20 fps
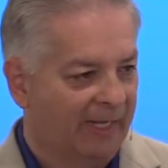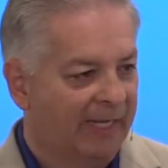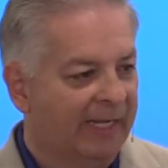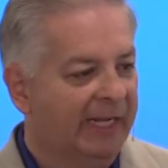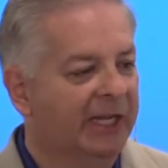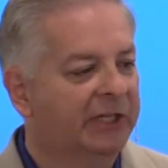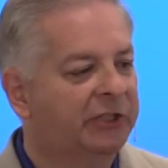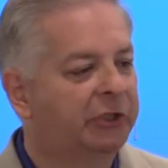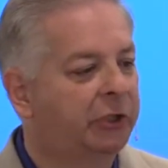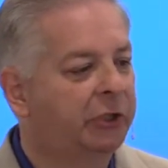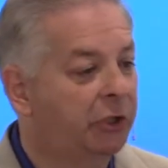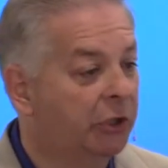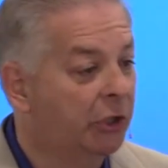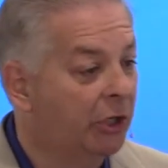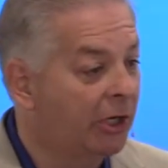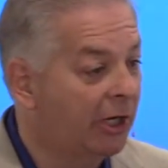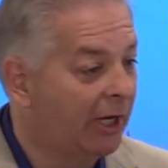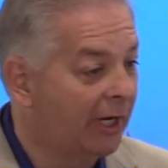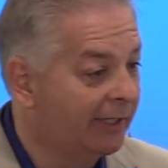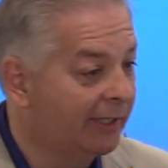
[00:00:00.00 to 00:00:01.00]
It's
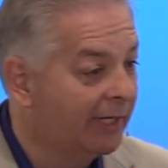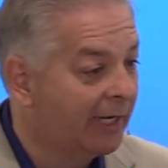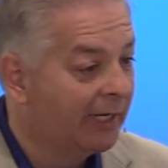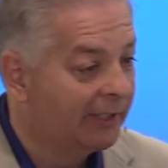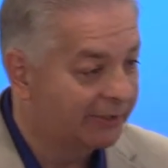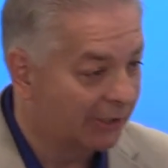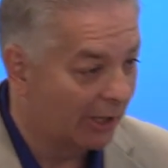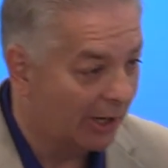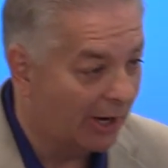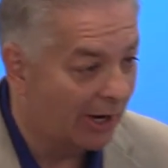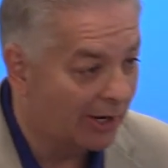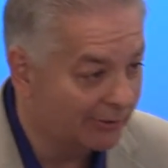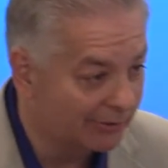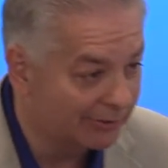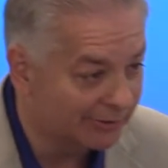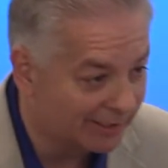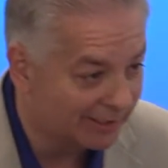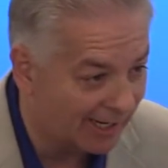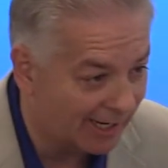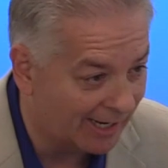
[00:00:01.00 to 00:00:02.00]
good to
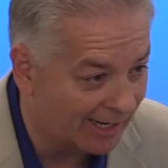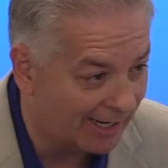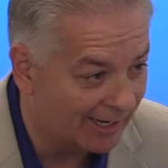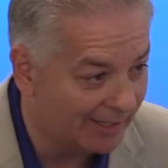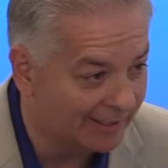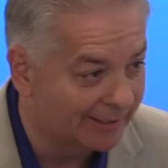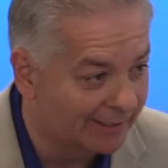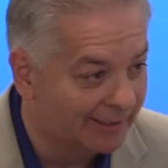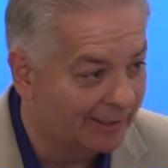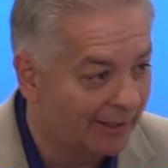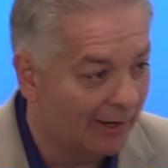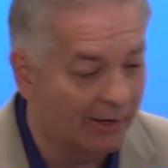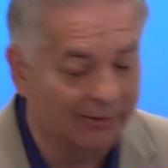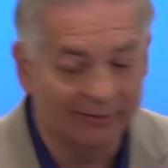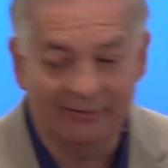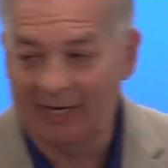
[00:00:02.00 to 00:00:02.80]
honor God on